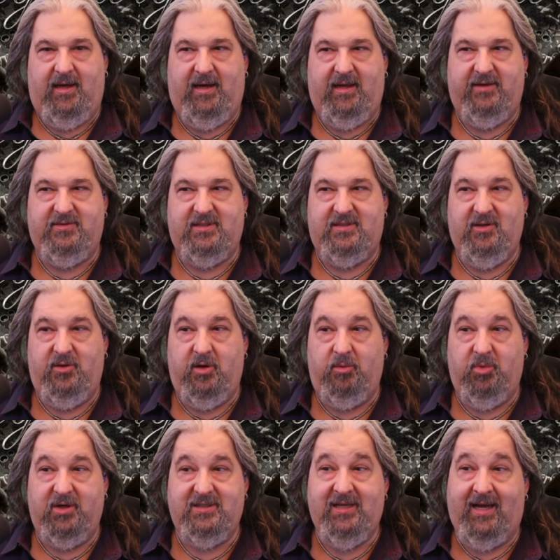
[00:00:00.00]
Gives us a little
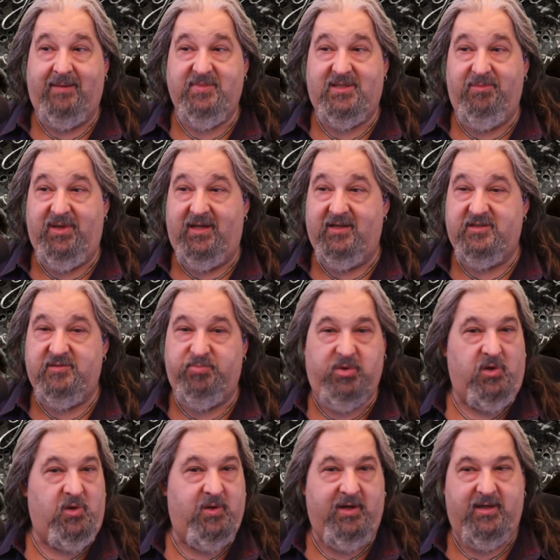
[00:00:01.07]
more time to be
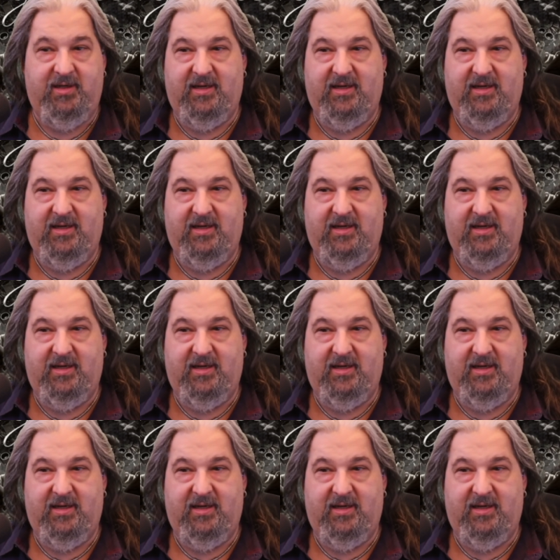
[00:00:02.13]
exploring